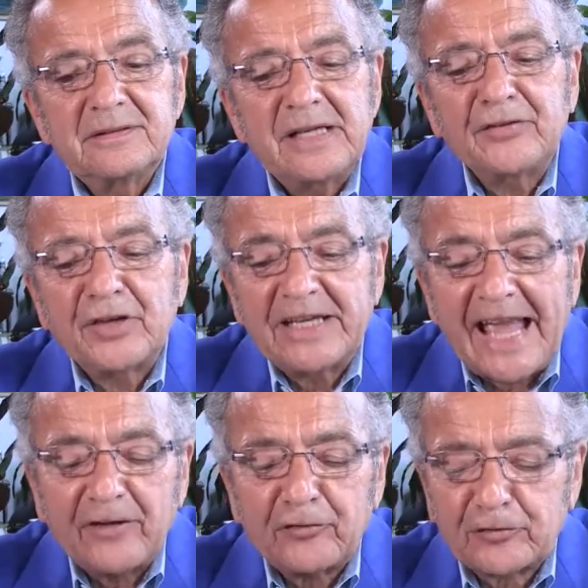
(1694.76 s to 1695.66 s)
It's a
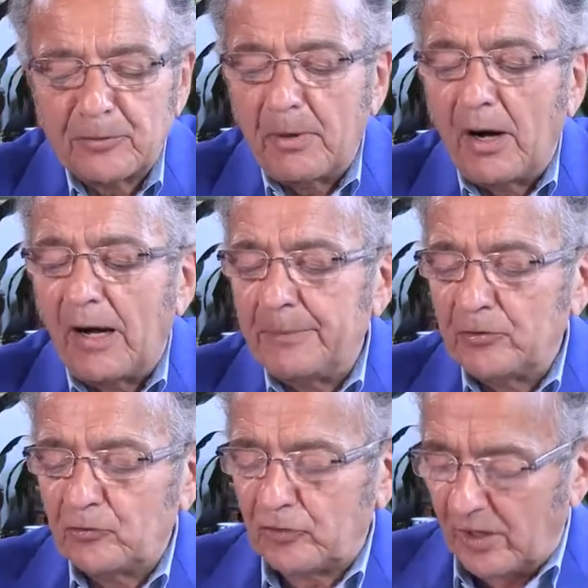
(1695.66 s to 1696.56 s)
gangster mob
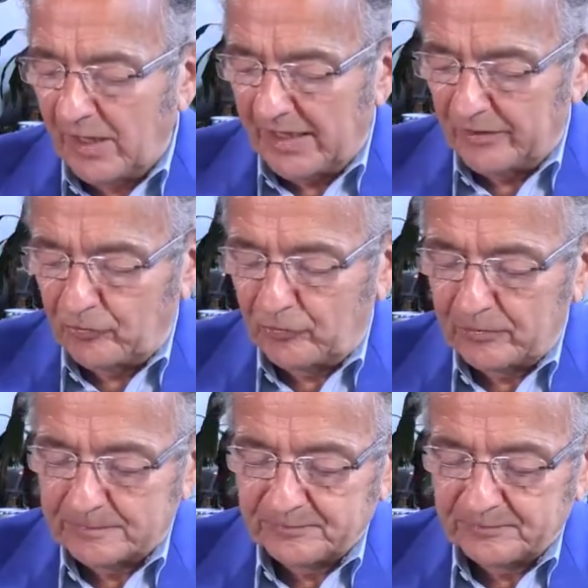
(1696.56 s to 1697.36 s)
in charge.